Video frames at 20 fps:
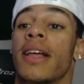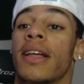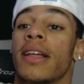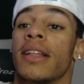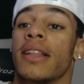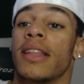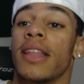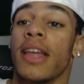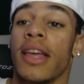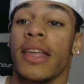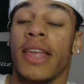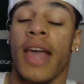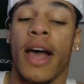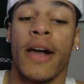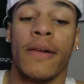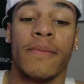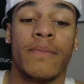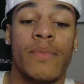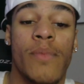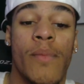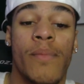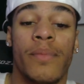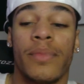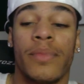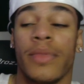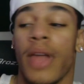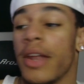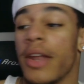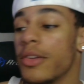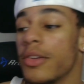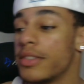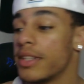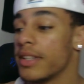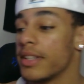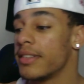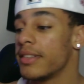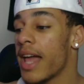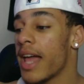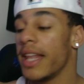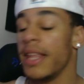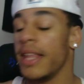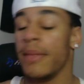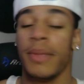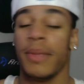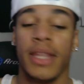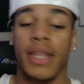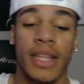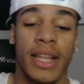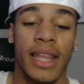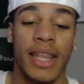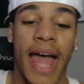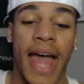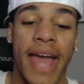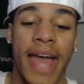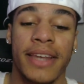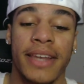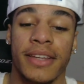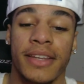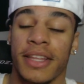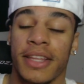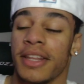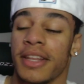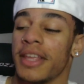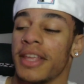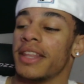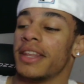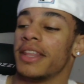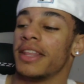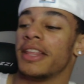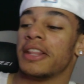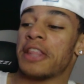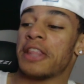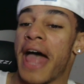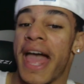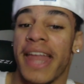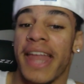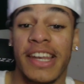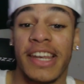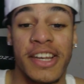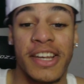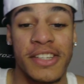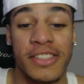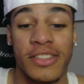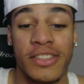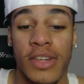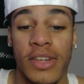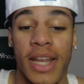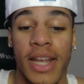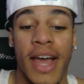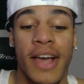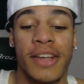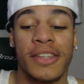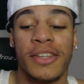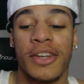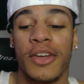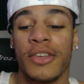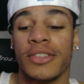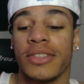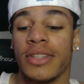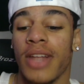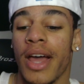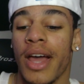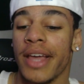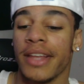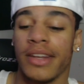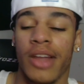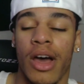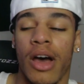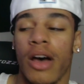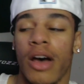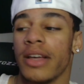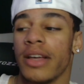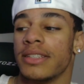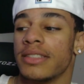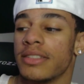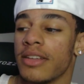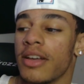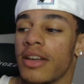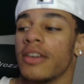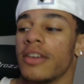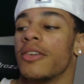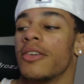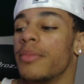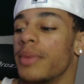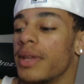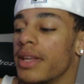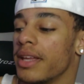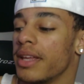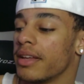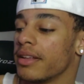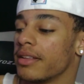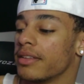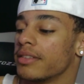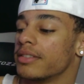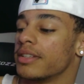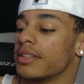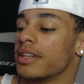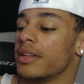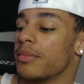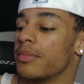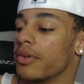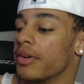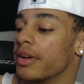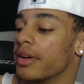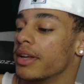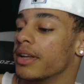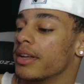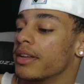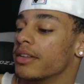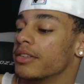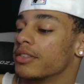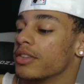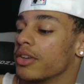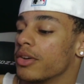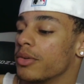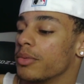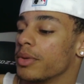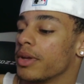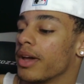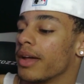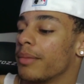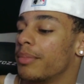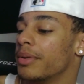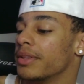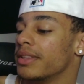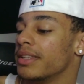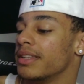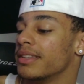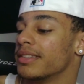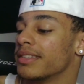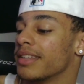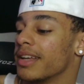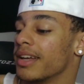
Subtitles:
Look, y'all, I know 6ix9ine, he be in the Latin in Latin industry now. You know, so not all his songs going to be in English anymore. So we got to put these